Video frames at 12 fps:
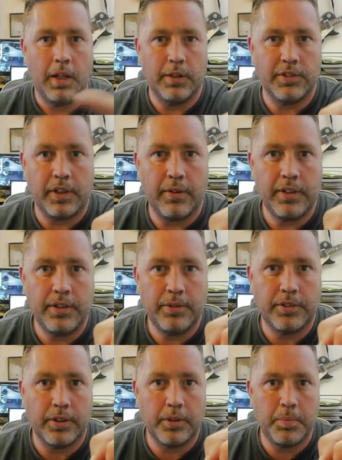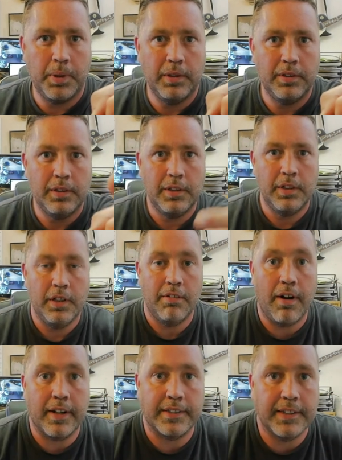How's it going YouTube?
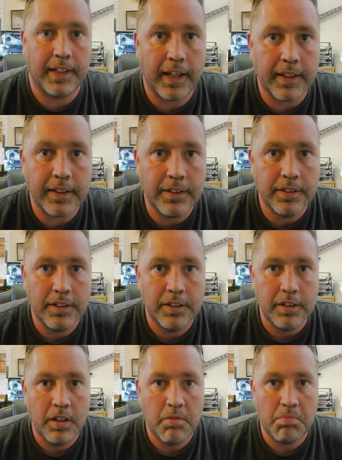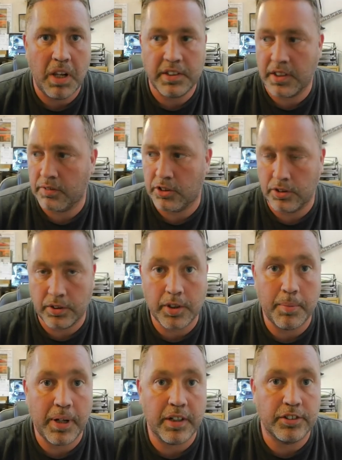Right, today let's have a talk
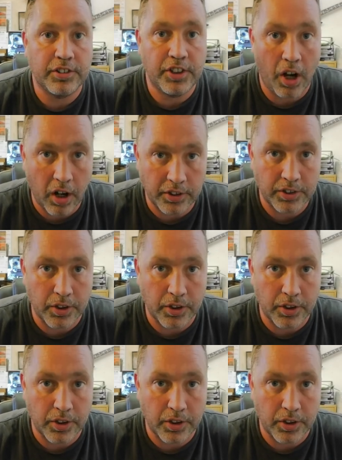about charge